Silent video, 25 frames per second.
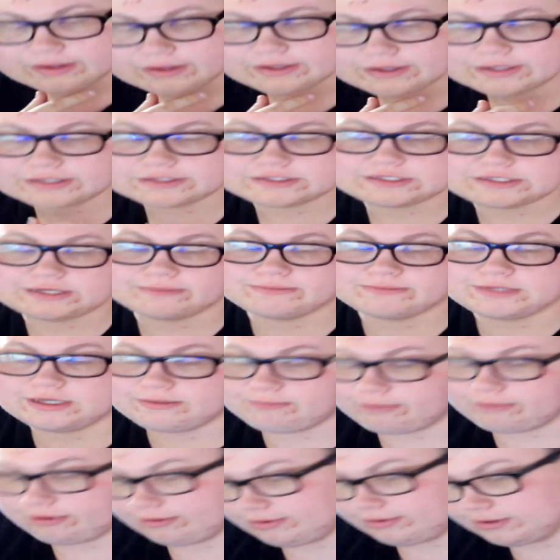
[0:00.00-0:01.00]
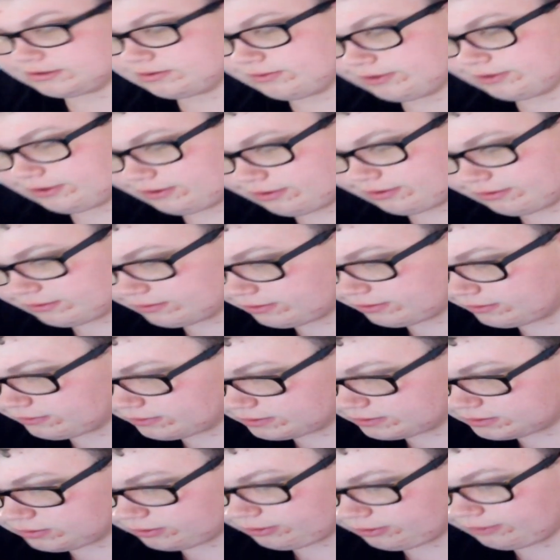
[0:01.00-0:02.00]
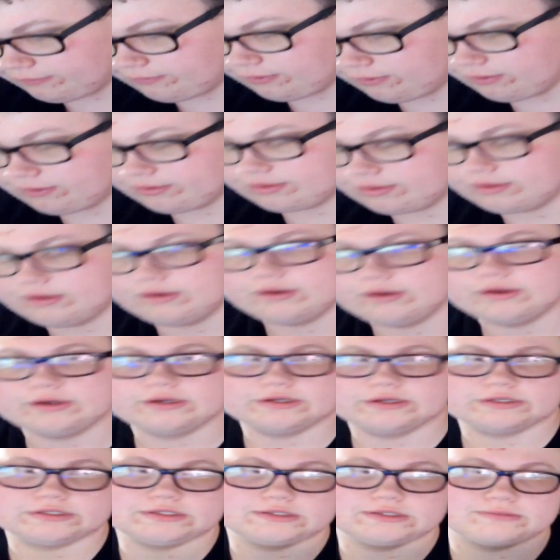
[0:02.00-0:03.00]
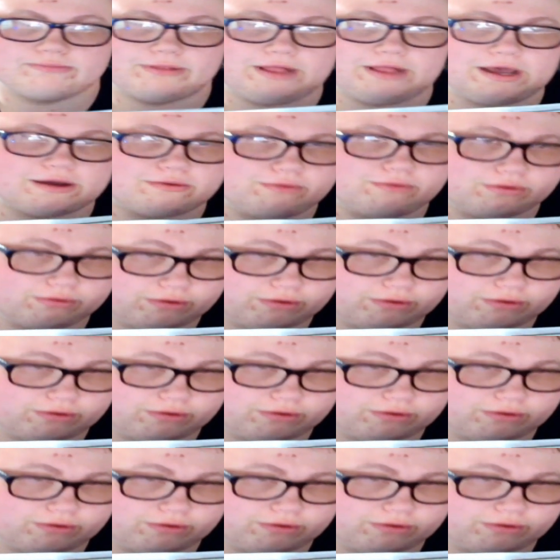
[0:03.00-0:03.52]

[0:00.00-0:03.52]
in September, the 23rd through the 24th. It's this black one